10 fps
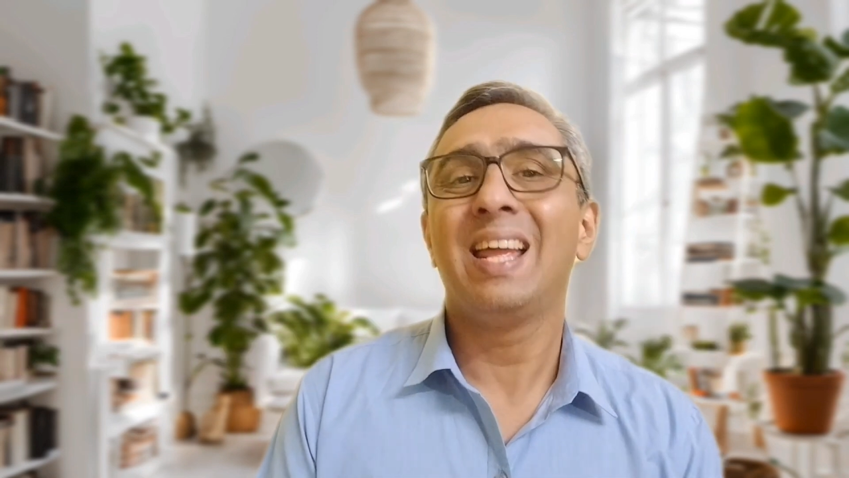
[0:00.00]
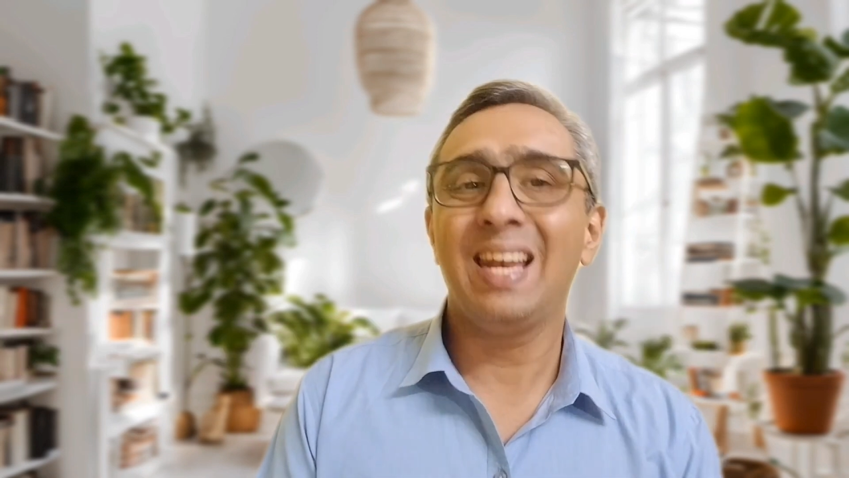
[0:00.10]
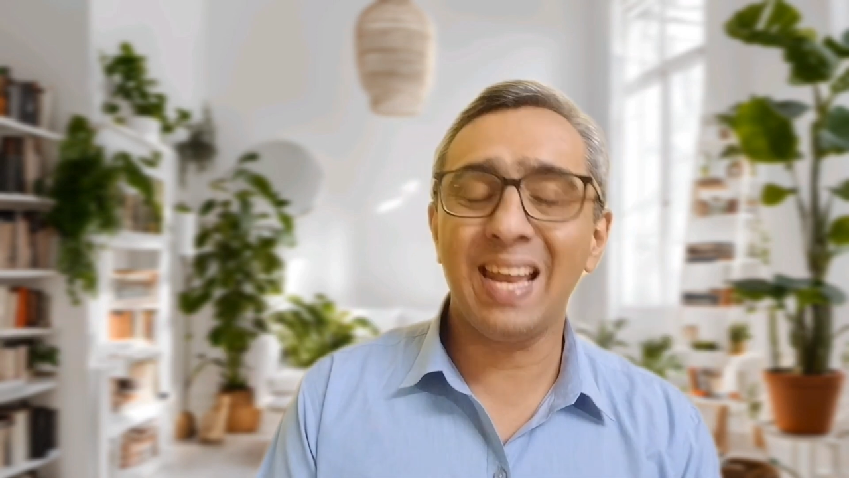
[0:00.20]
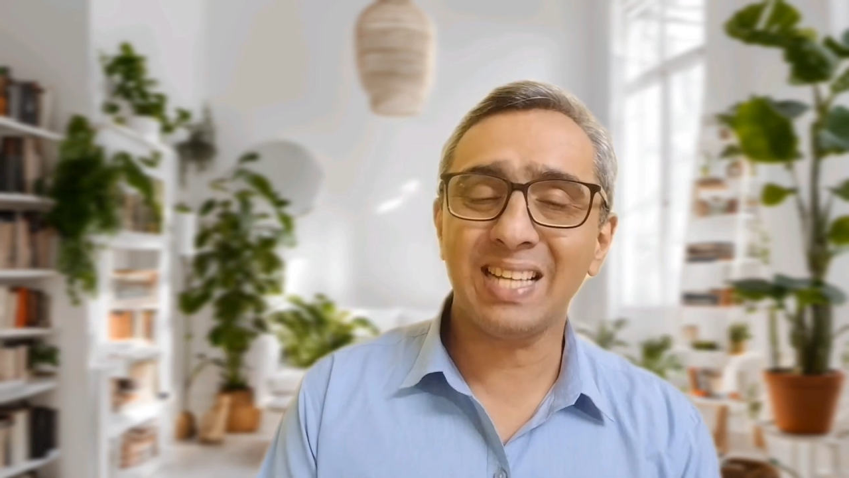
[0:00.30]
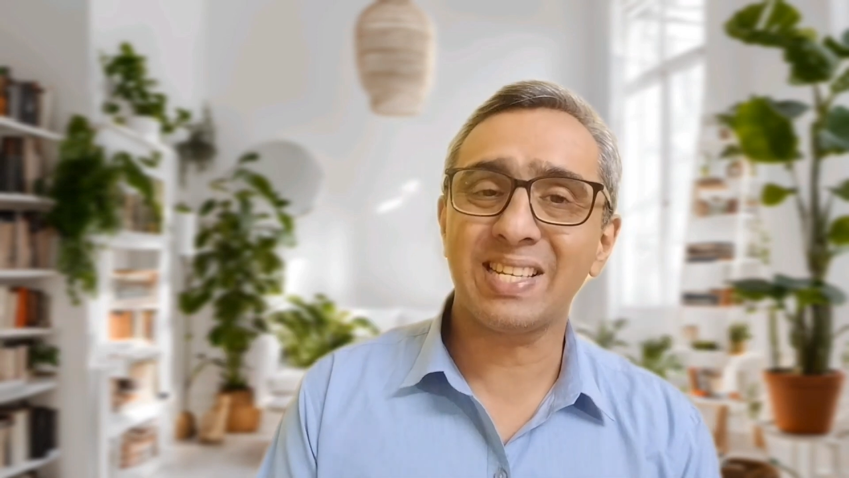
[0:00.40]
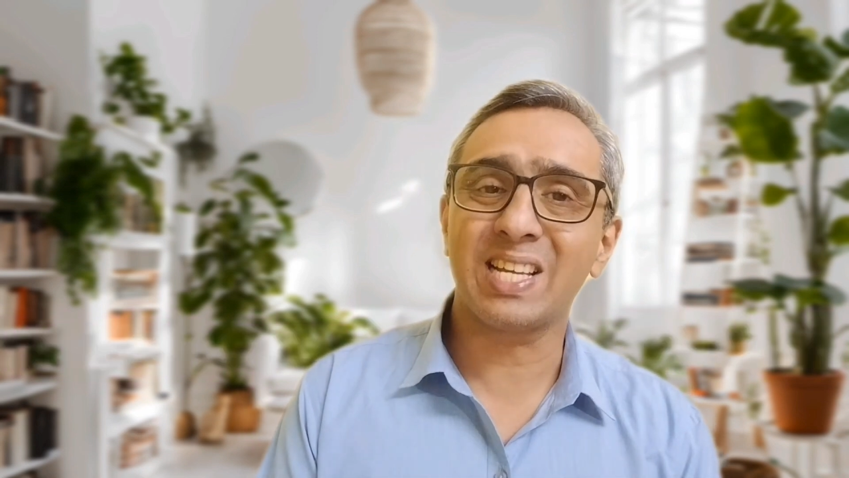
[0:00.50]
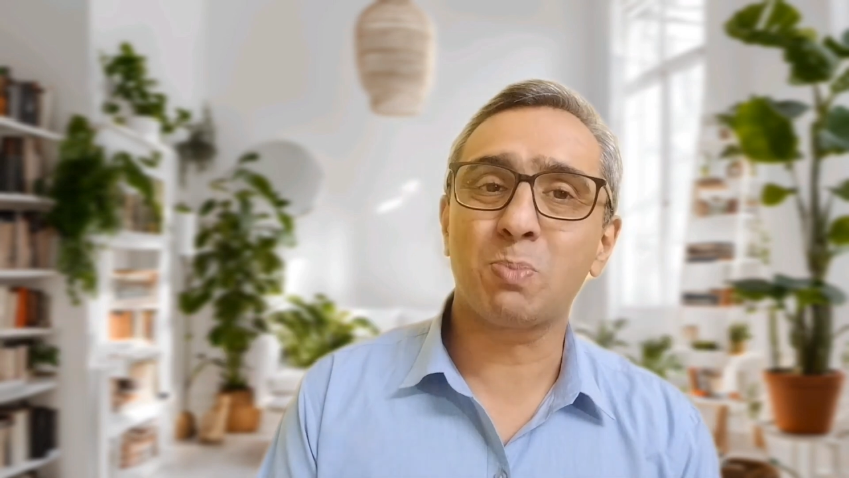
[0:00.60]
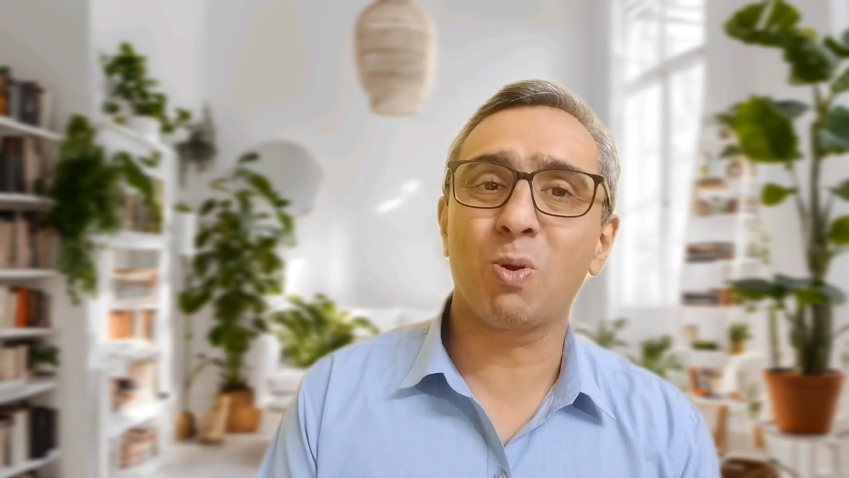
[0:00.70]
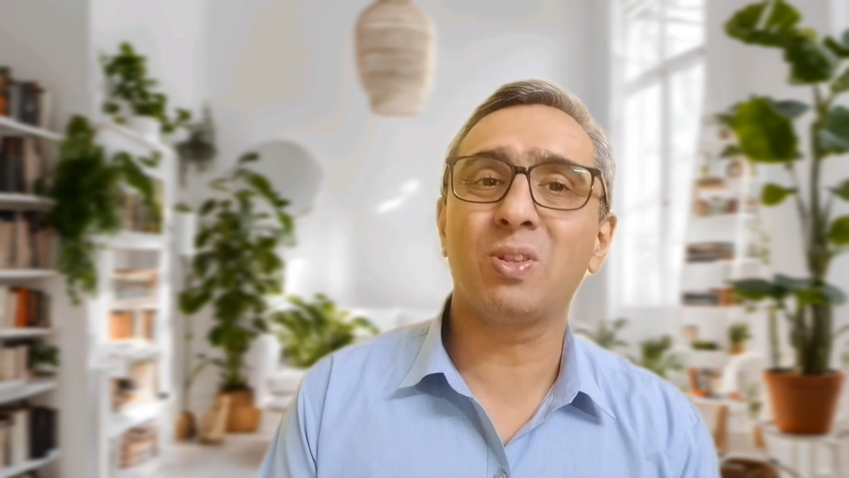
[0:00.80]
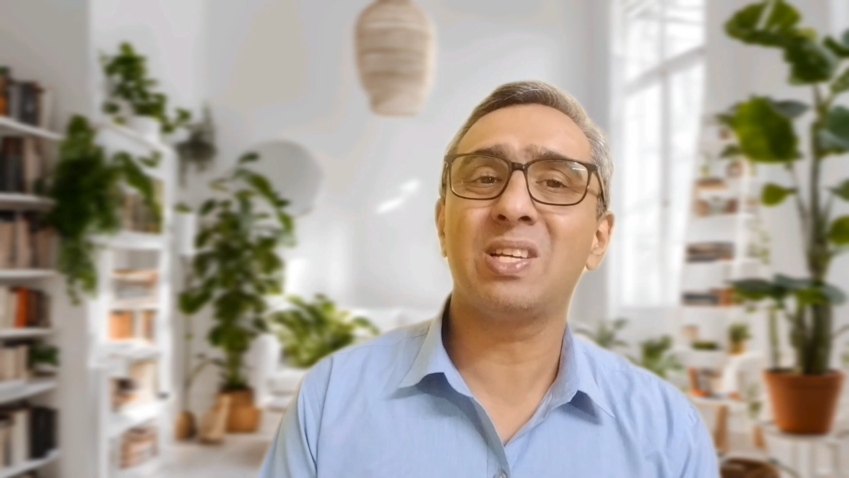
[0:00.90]
Let's
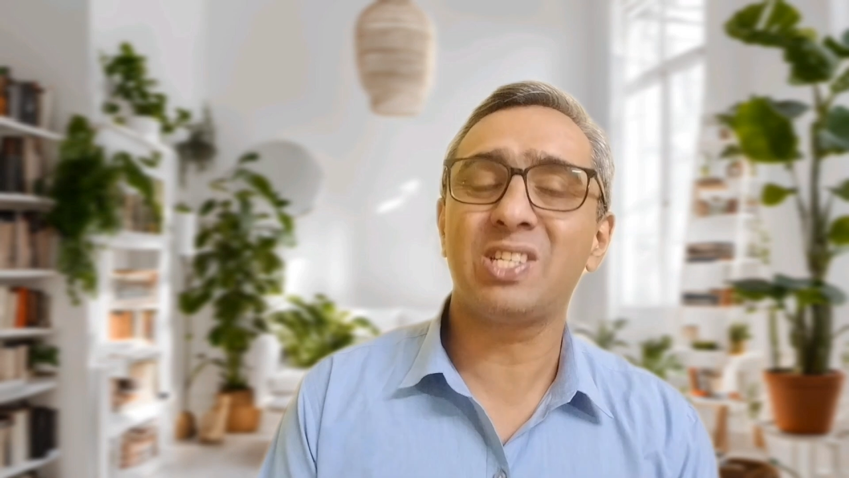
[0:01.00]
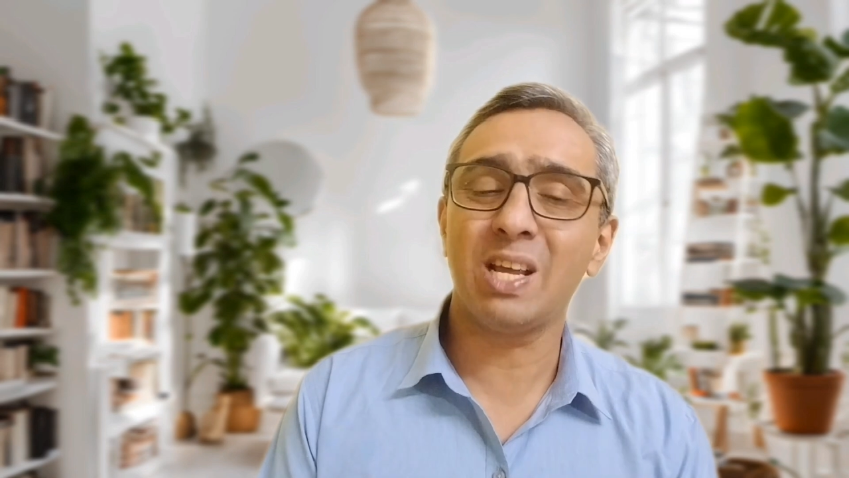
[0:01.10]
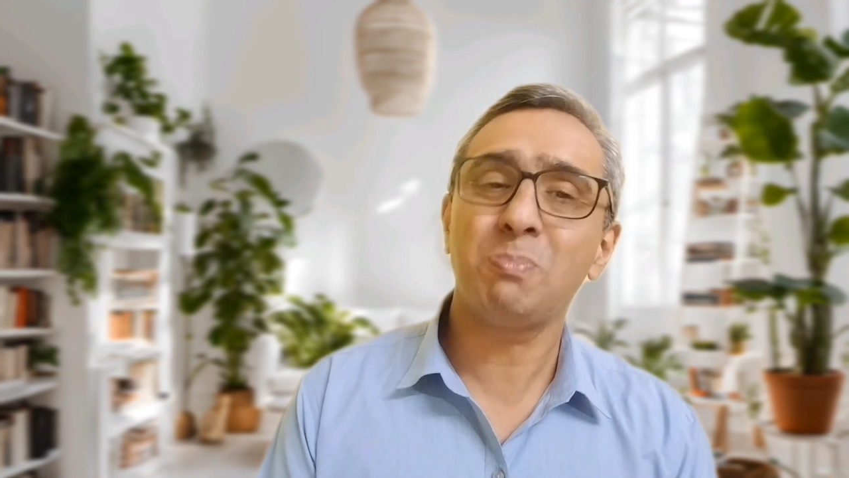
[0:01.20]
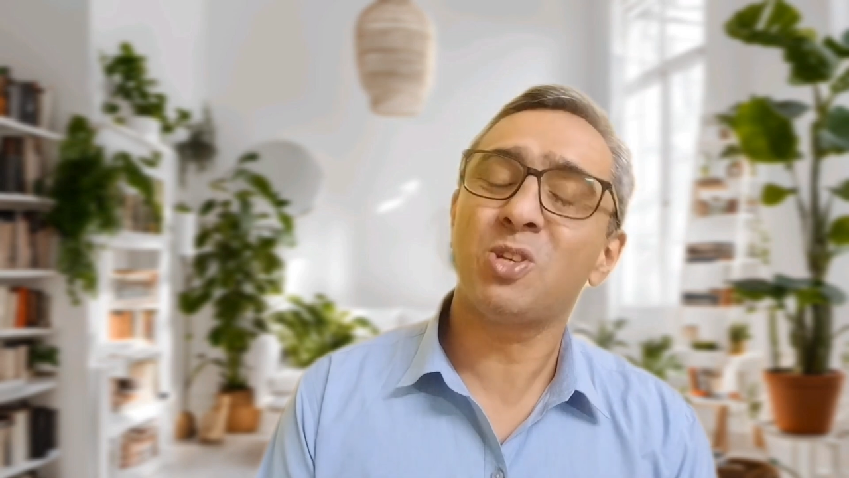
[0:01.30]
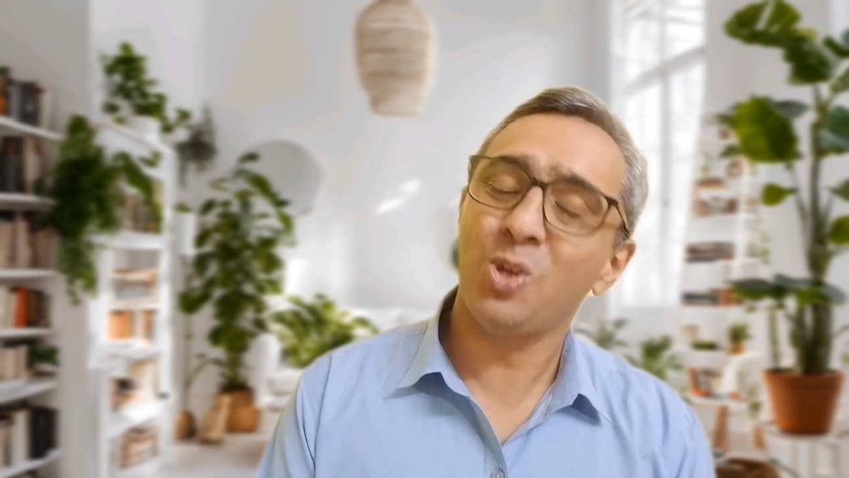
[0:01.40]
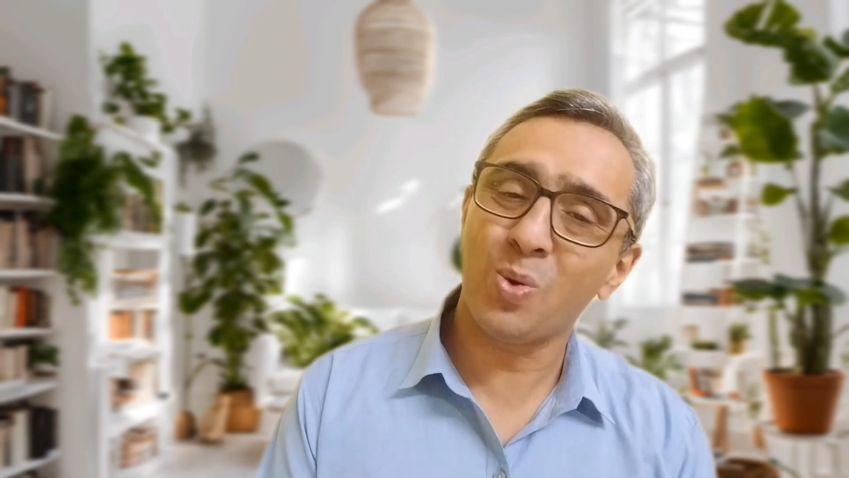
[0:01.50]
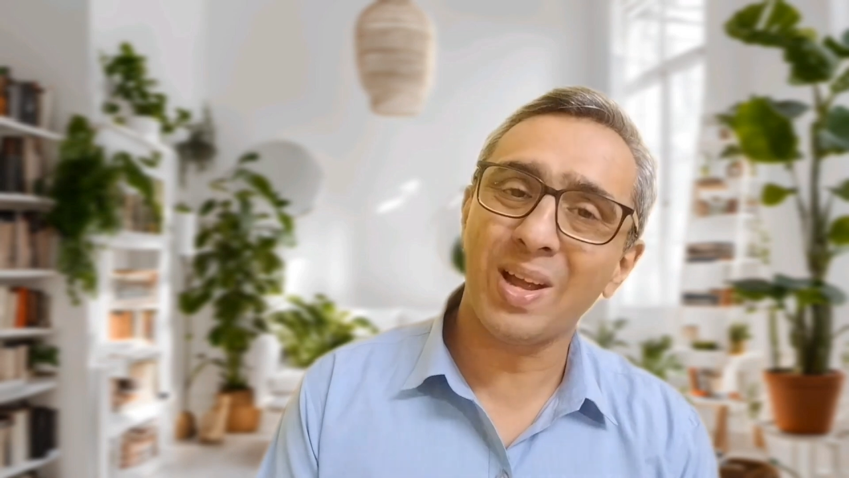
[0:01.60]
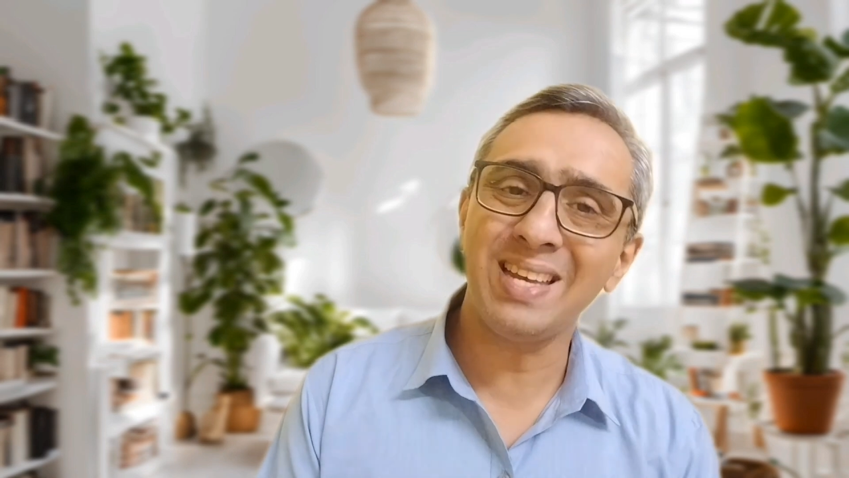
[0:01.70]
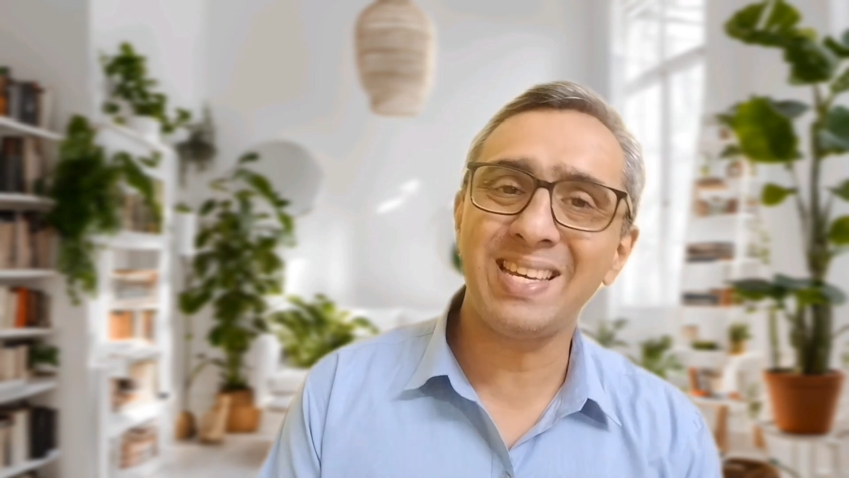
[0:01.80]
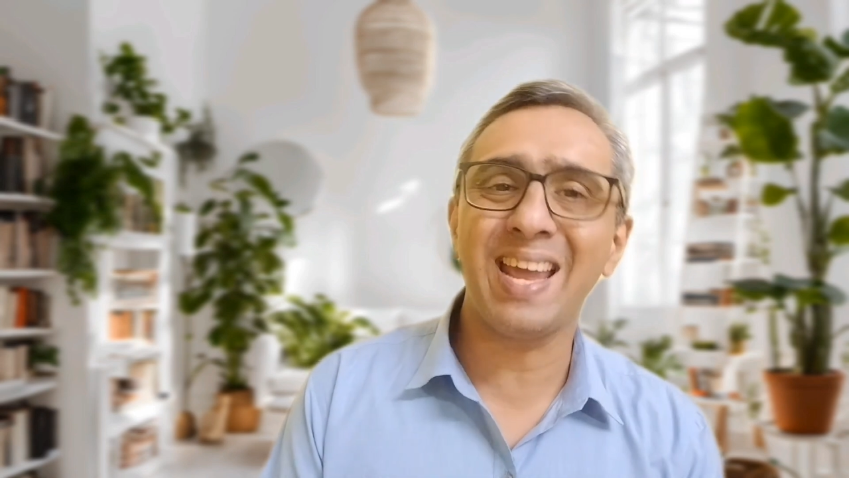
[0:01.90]
explore the steps you
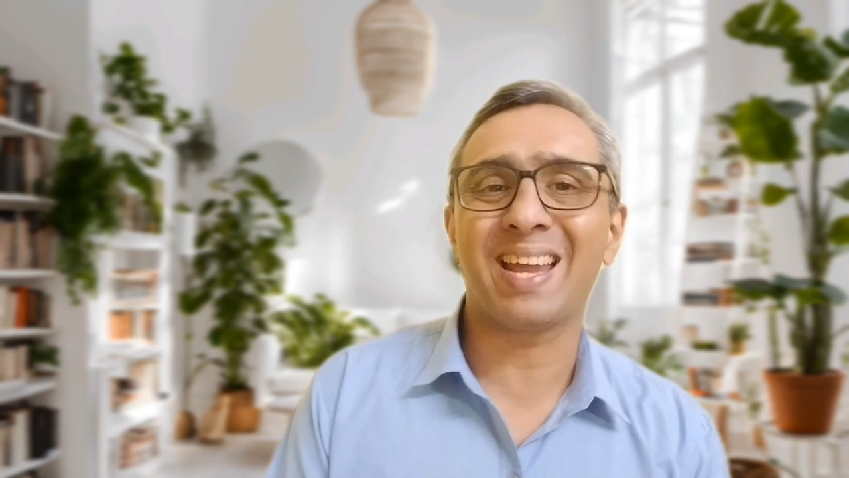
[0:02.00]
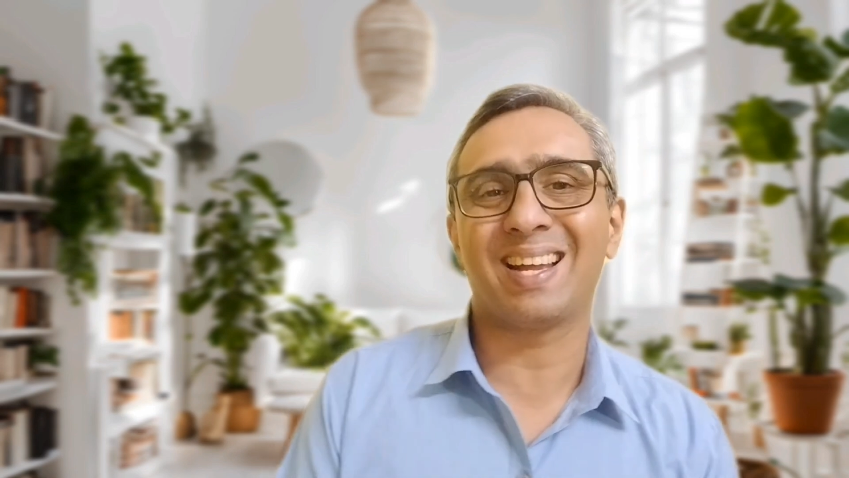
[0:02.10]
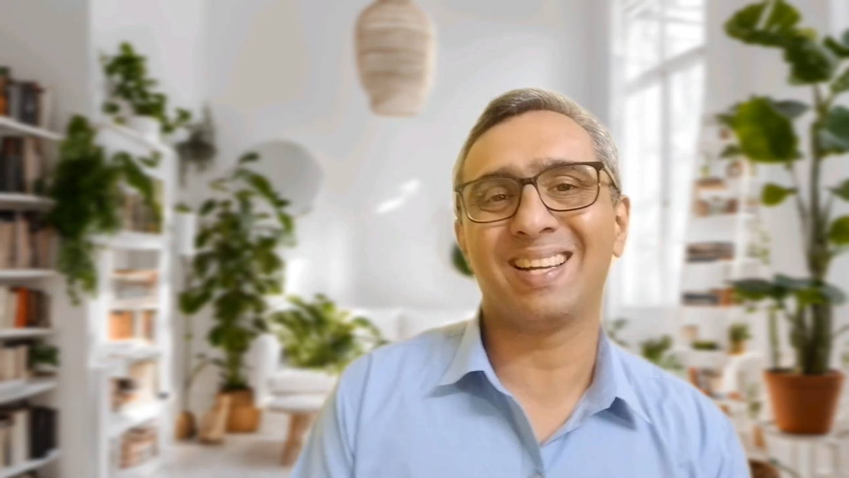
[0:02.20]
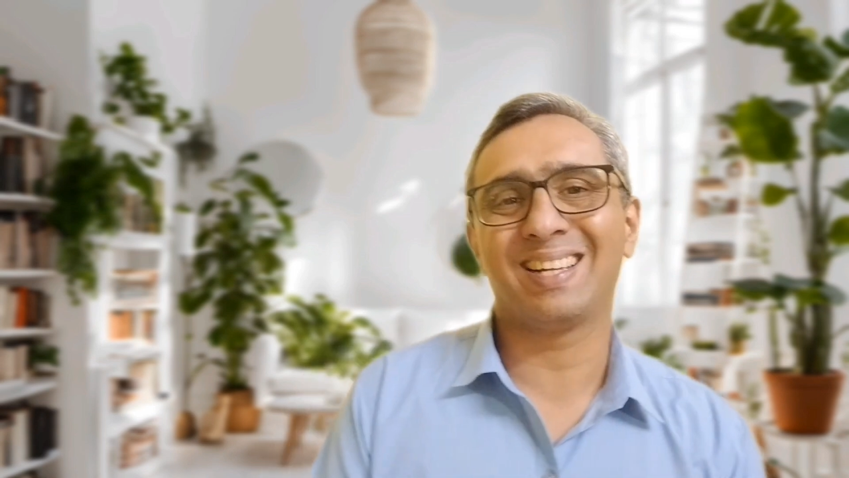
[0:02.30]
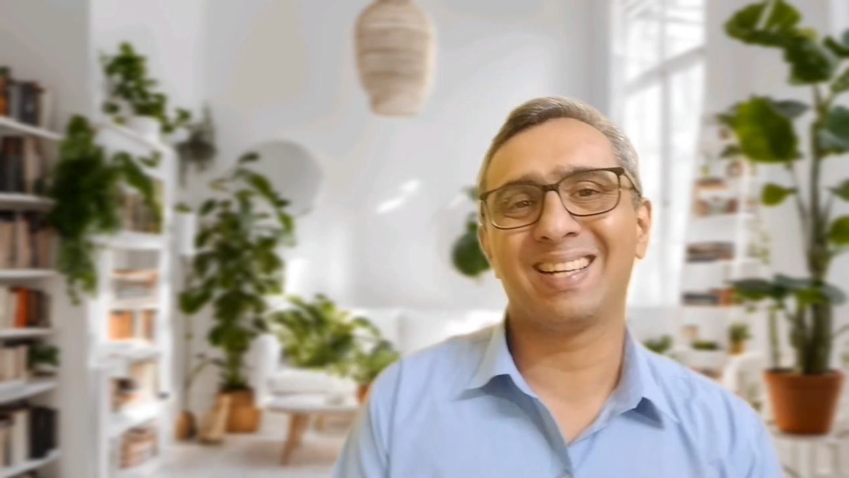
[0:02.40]
can take.